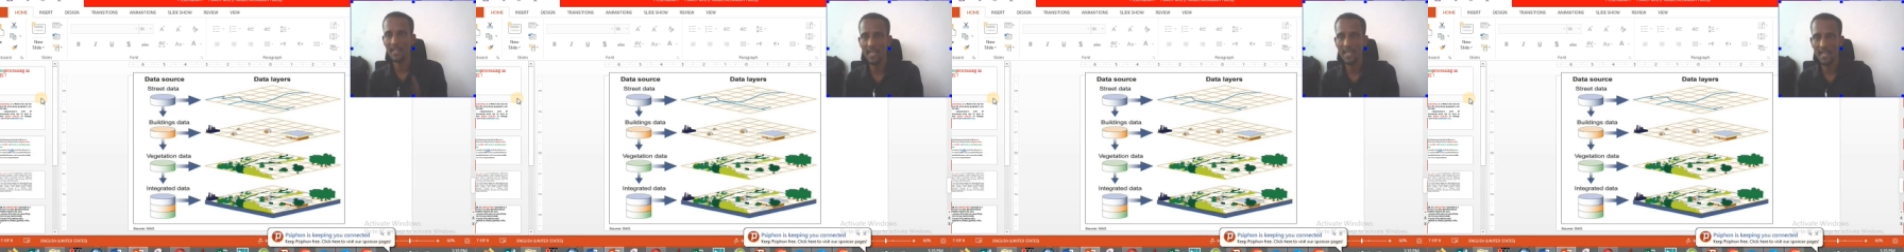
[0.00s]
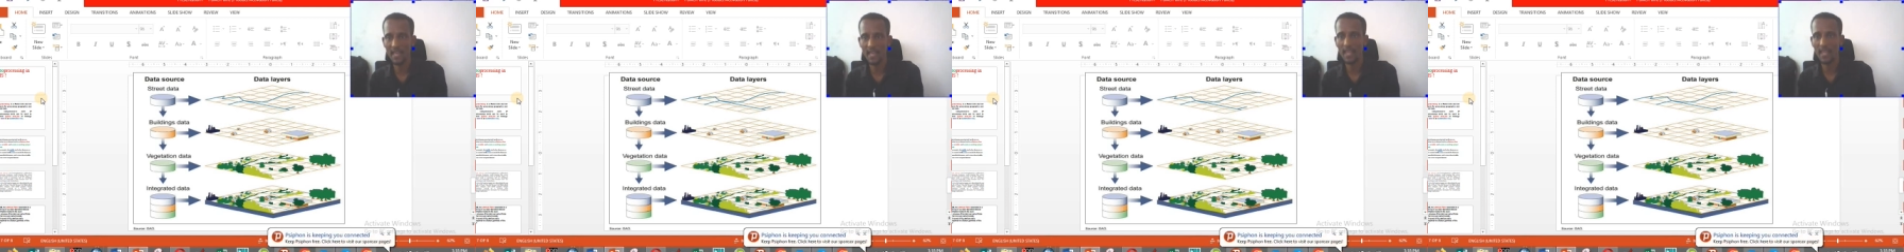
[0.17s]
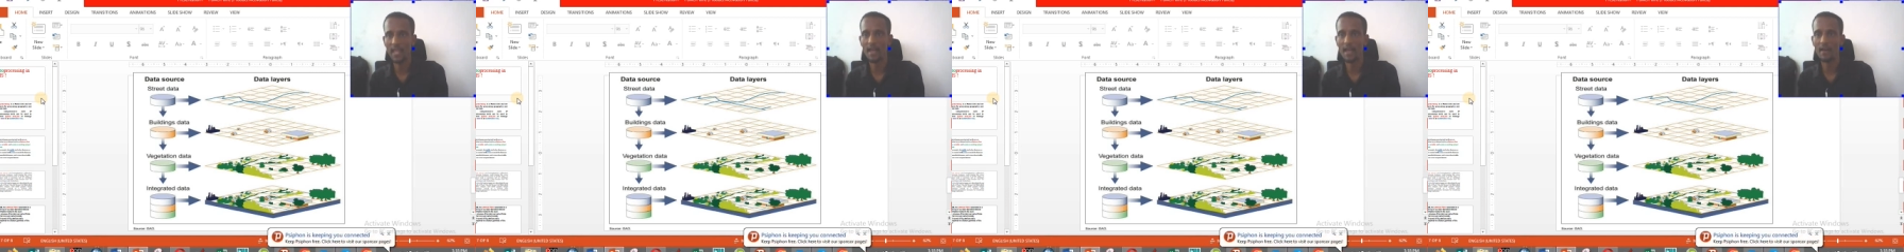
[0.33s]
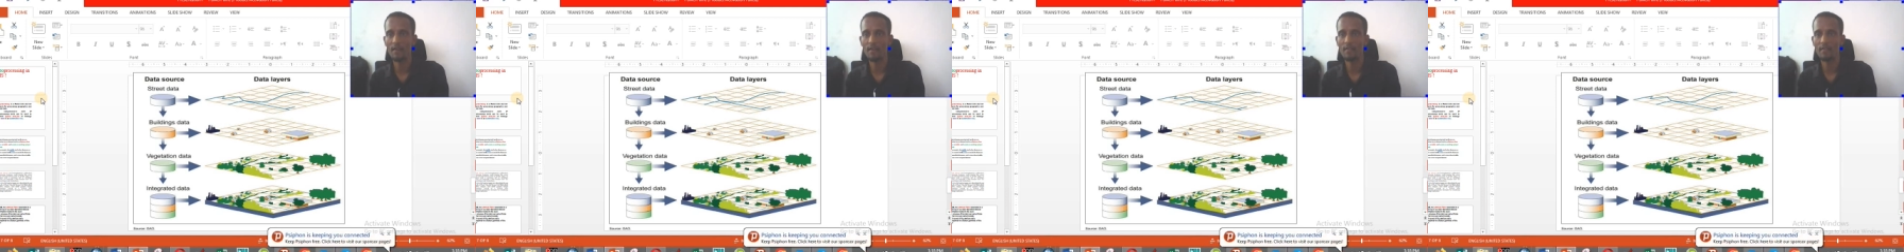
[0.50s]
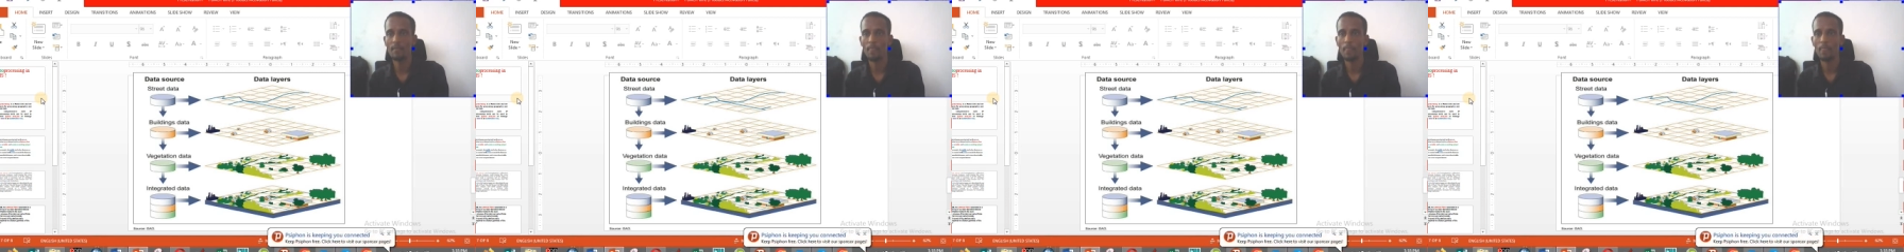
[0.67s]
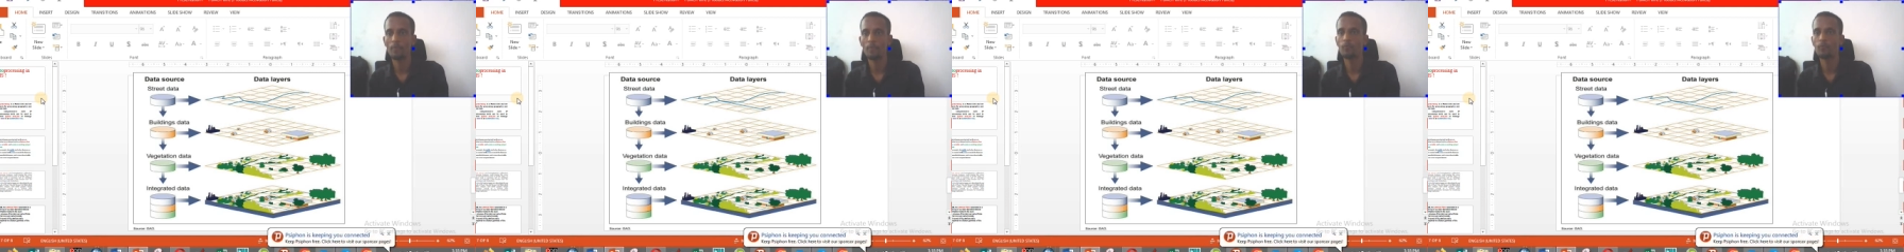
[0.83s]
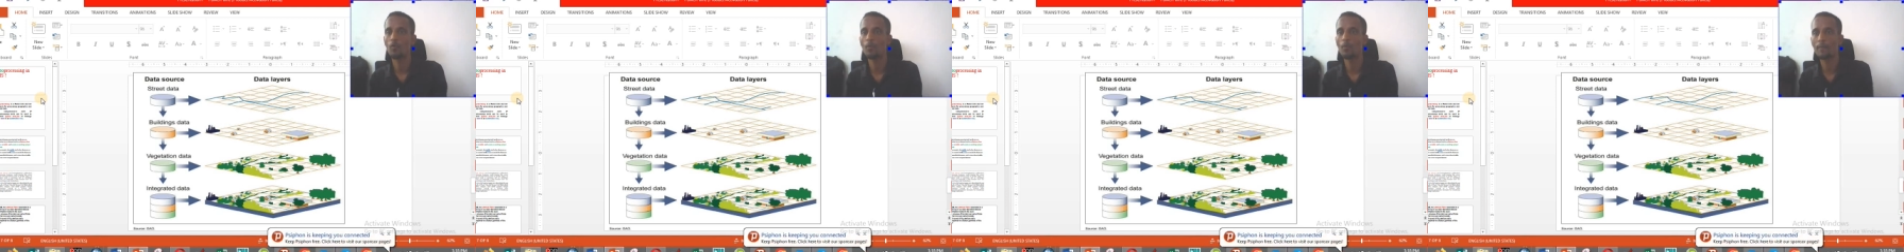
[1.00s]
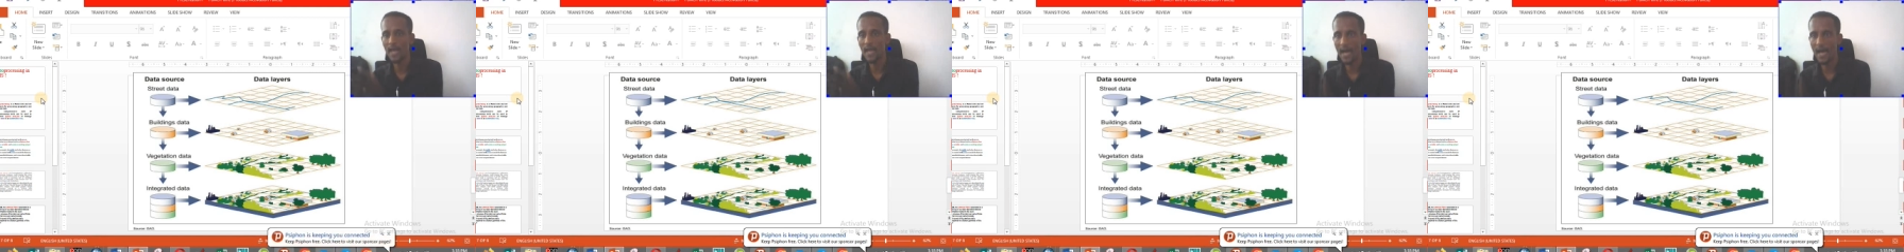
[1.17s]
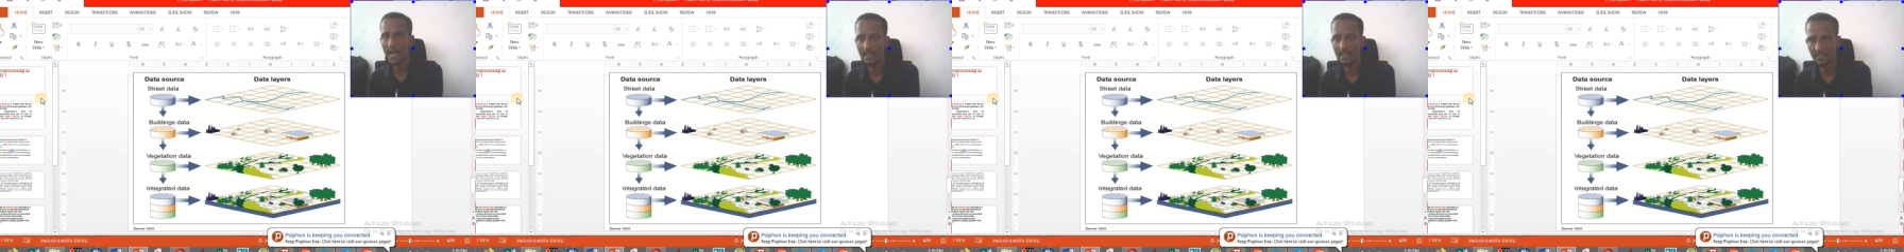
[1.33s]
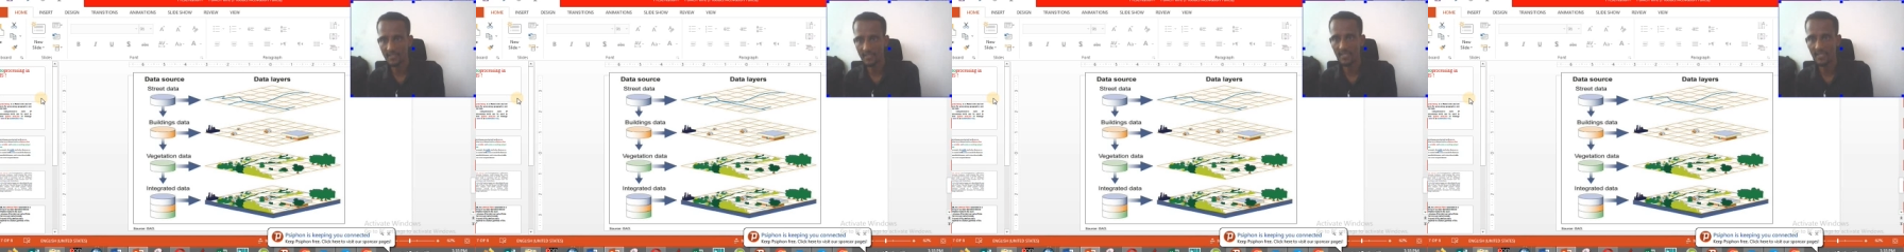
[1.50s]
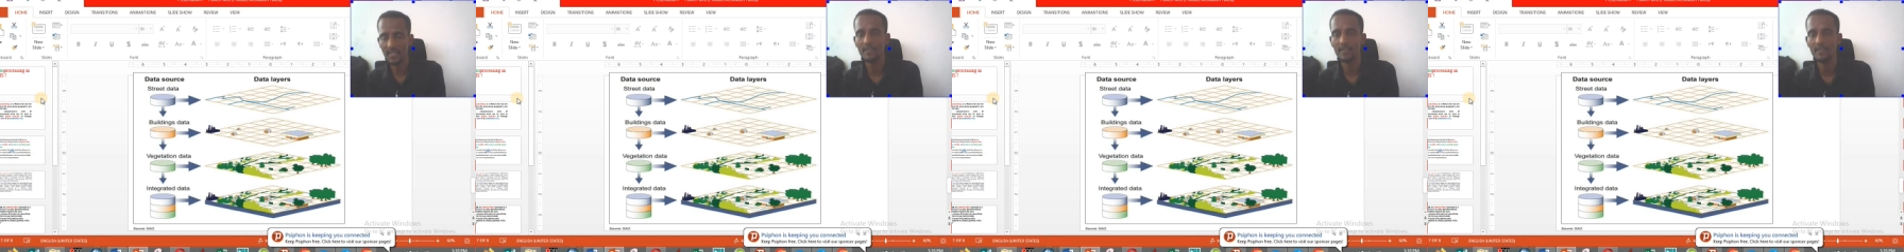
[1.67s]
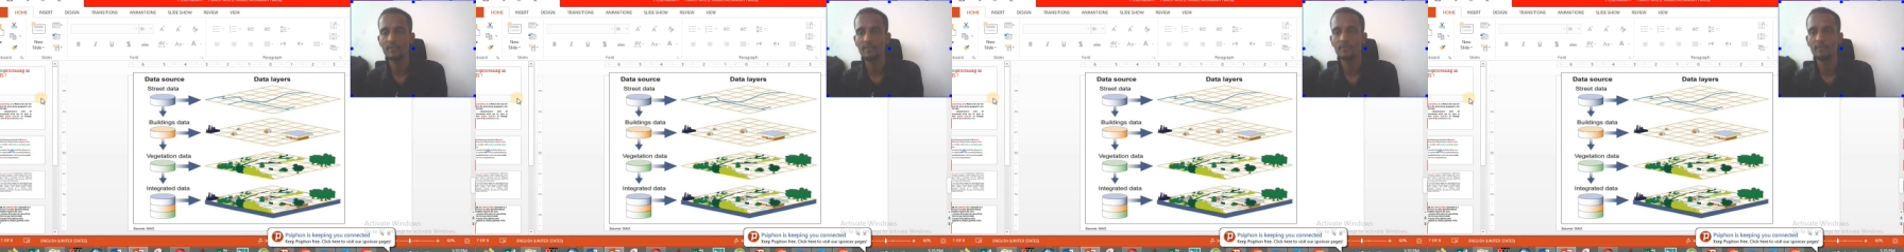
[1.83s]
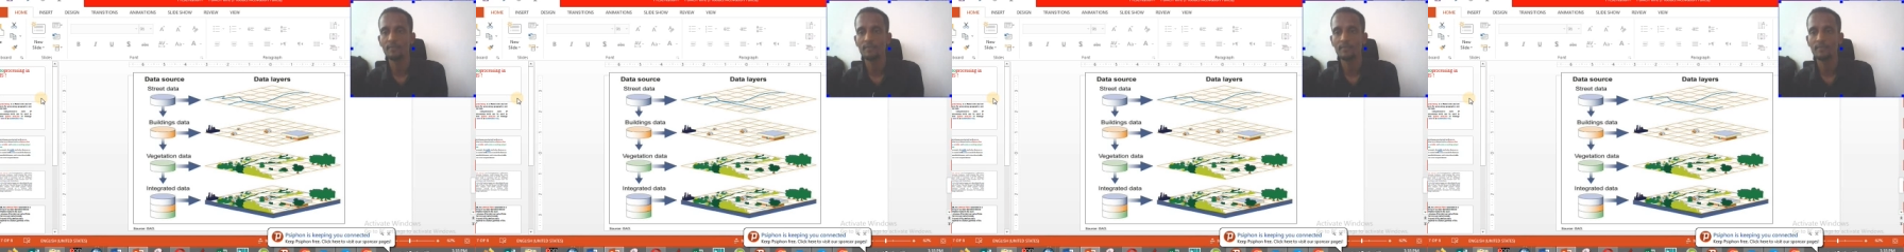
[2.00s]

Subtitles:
area from the other.